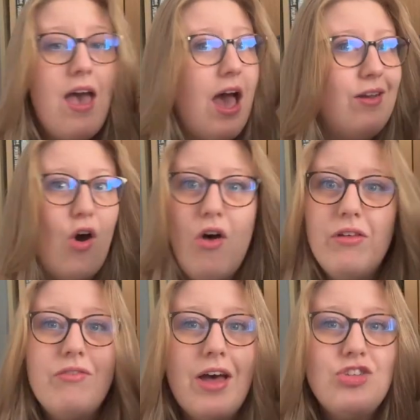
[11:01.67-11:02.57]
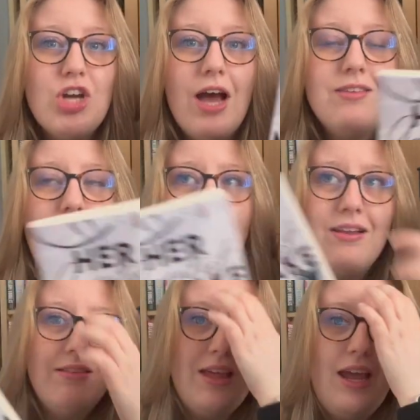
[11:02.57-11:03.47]
and all of that jazz,
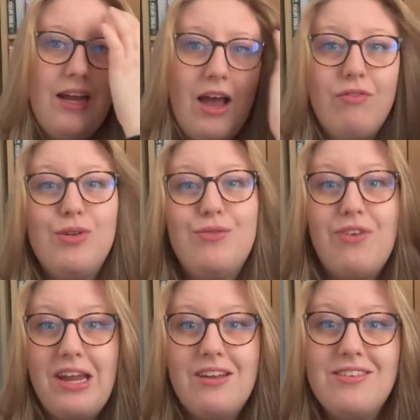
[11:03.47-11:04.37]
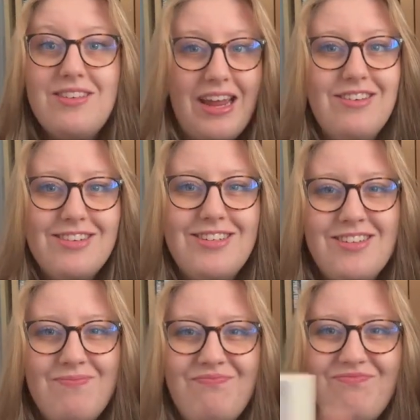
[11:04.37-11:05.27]
and they have to fake
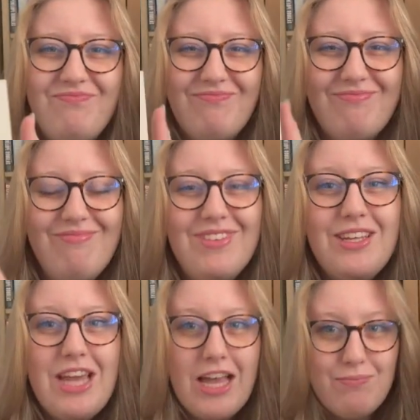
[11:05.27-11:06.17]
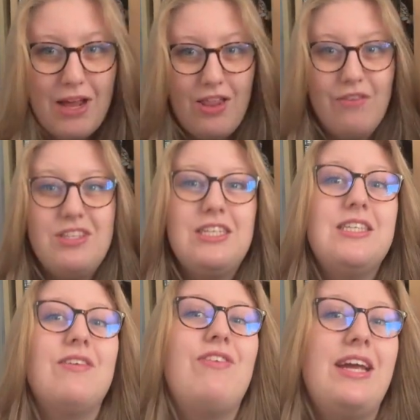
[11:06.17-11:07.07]
dates. Yes, my love, this
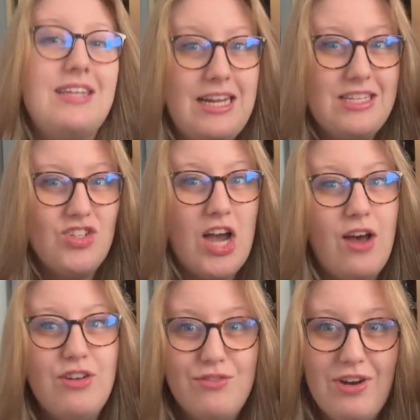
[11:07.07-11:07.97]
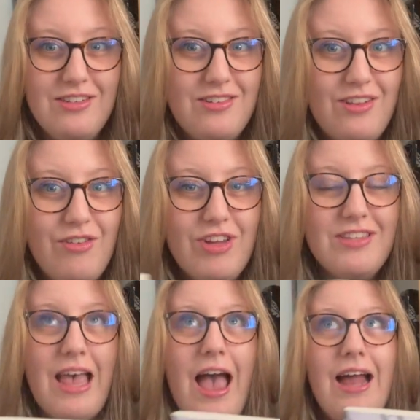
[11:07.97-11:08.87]
is a fake dating childhood friends to
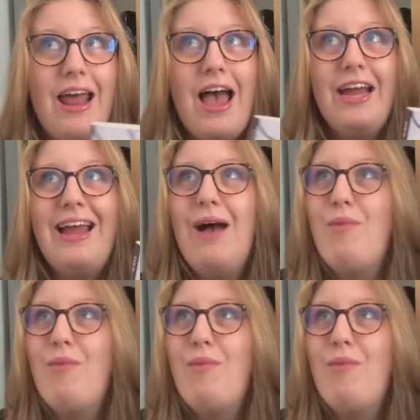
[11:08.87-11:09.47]
lovers, and I am